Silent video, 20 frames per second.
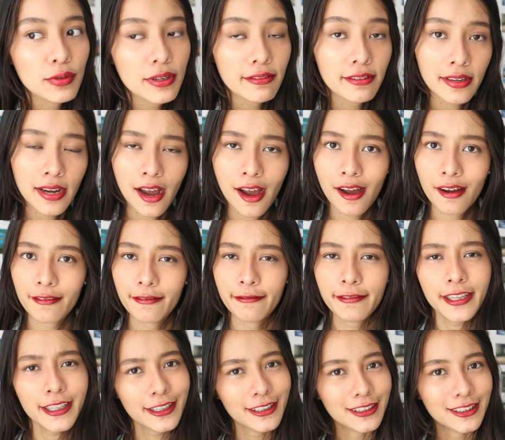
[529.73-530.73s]
we have
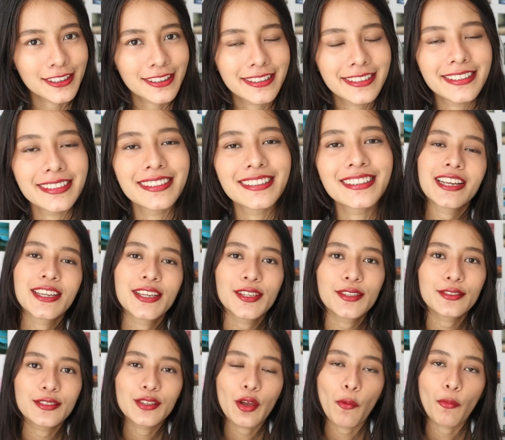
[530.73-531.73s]
finished. Thank
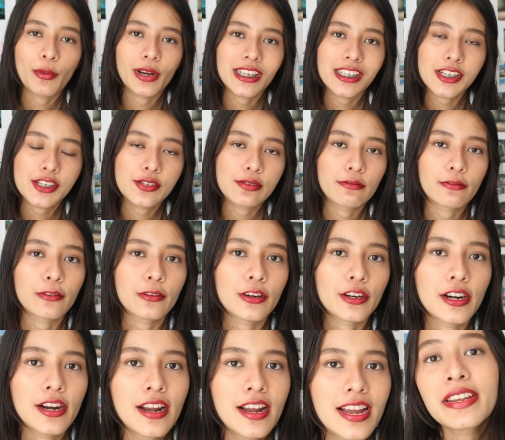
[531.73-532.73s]
you so much
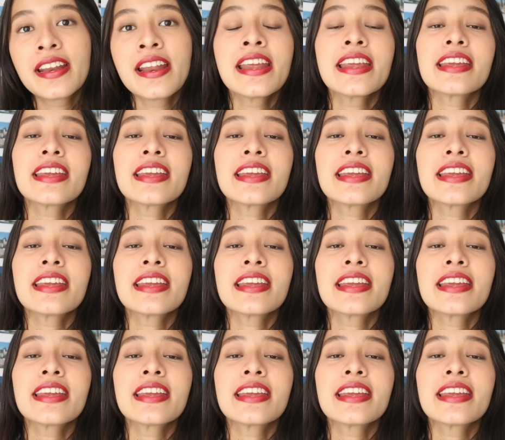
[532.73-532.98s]
for being